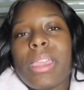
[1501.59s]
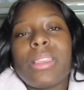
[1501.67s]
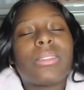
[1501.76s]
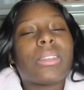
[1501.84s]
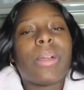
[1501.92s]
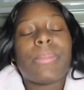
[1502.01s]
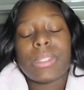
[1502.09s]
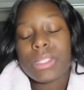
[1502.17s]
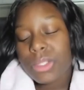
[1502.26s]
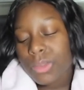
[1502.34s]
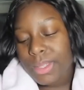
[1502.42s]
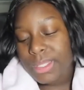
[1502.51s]
he's coming
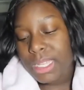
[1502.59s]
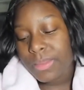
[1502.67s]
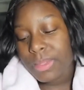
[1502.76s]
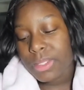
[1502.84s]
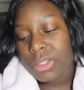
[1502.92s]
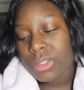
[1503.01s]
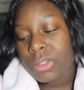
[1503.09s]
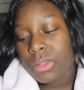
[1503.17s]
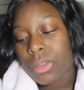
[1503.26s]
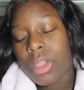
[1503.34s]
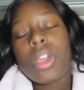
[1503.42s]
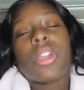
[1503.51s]
soon, he's coming
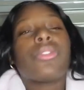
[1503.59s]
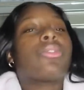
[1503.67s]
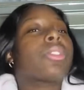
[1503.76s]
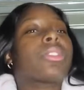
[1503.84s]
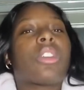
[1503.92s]
soon, you can